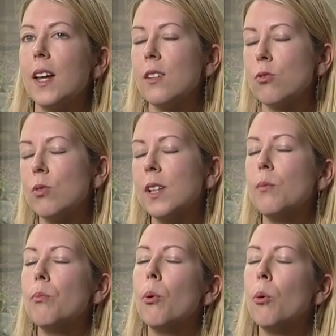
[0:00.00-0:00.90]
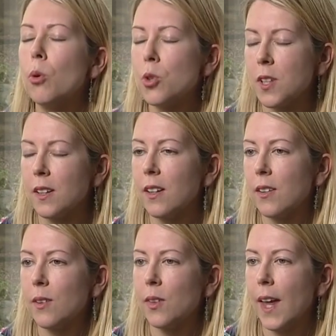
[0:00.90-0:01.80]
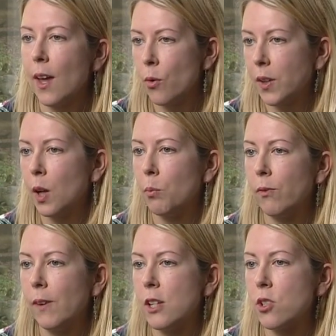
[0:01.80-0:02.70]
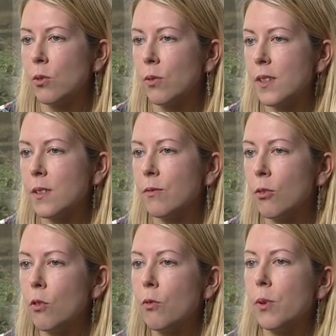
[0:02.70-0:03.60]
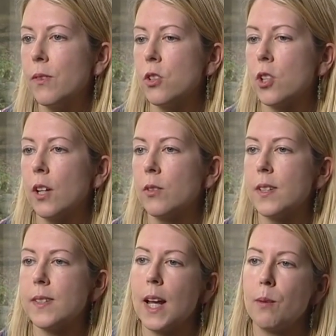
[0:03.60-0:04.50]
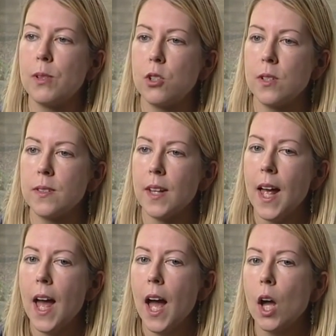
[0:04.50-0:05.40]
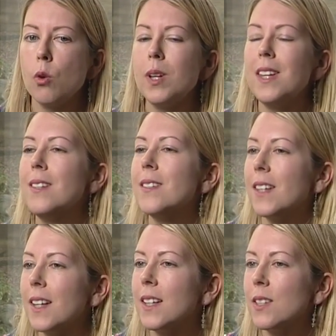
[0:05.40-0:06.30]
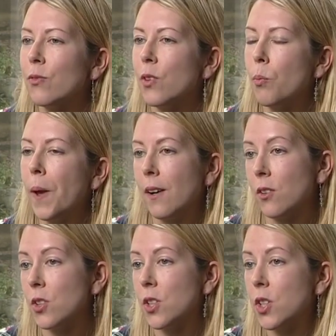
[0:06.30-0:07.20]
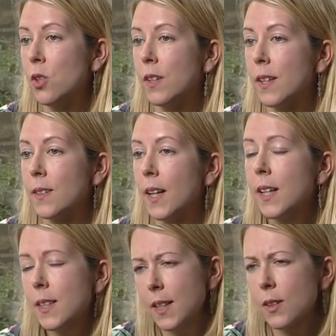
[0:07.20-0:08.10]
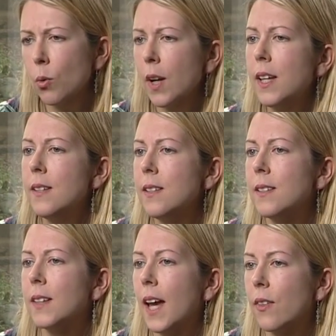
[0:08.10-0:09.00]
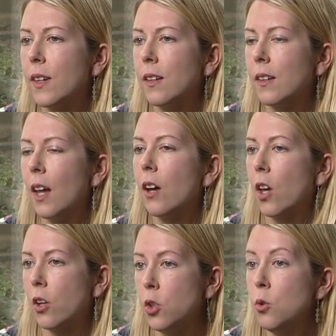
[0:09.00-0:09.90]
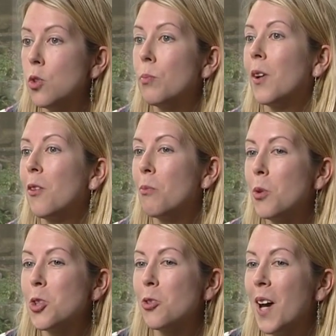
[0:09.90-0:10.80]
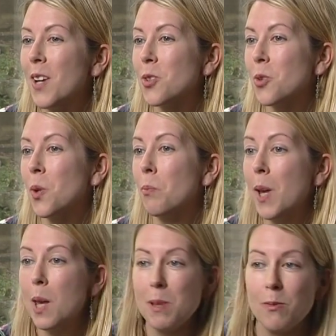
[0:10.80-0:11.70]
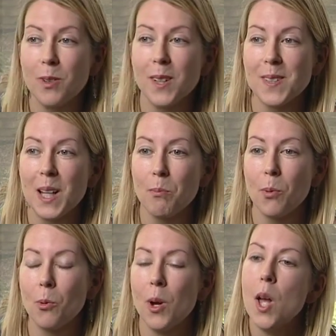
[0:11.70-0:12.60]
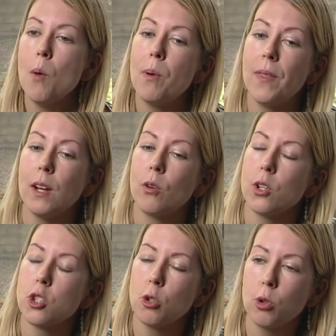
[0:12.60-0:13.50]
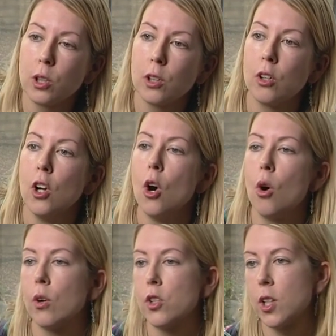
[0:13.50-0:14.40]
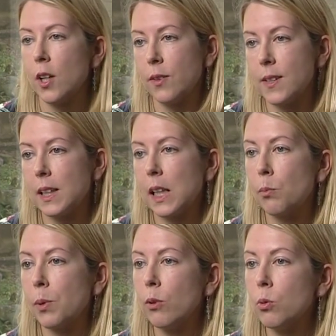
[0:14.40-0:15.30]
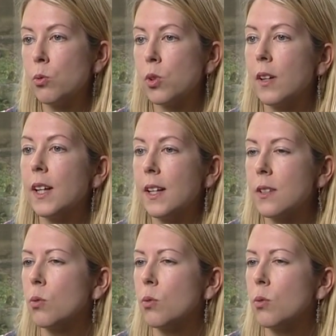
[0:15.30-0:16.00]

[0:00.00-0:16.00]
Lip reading: It's really important that the healthcare professional that's involved with the child establishes how easy it is for the parent to do this. And it's quite easy to get a huge amount of moisturisers on a baby, for example, but then on a toddler or a child that's a little bit older, it is